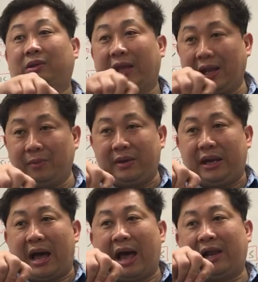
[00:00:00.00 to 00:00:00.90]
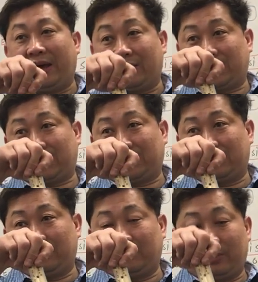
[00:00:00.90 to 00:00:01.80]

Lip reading: tell me, Alex,